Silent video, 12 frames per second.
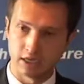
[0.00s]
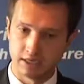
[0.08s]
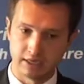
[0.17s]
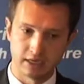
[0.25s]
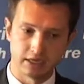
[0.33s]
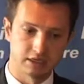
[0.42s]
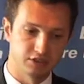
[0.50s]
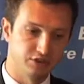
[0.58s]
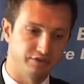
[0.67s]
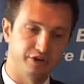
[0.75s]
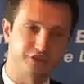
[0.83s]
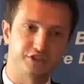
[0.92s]
a, uh,
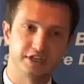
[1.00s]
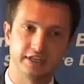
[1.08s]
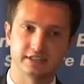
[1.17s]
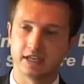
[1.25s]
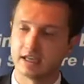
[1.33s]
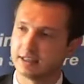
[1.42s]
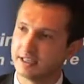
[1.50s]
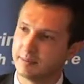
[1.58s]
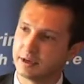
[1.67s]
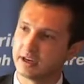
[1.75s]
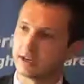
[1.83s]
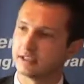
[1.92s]
university is not
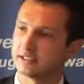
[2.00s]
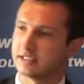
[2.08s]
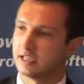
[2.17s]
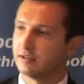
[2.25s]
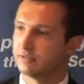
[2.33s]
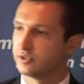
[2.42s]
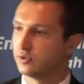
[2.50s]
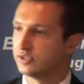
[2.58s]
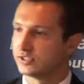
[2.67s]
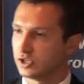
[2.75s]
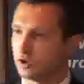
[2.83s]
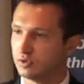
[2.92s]
limiting itself to
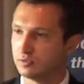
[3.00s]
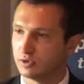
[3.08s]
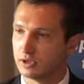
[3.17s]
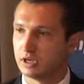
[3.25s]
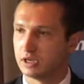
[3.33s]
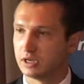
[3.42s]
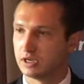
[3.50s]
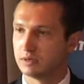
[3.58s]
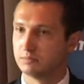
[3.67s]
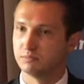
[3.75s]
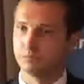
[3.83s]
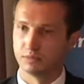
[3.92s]
its own
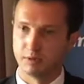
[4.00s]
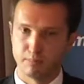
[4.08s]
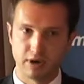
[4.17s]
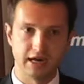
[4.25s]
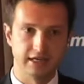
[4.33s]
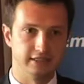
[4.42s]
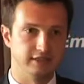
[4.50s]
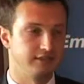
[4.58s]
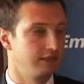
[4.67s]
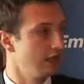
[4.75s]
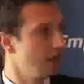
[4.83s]
um, minds.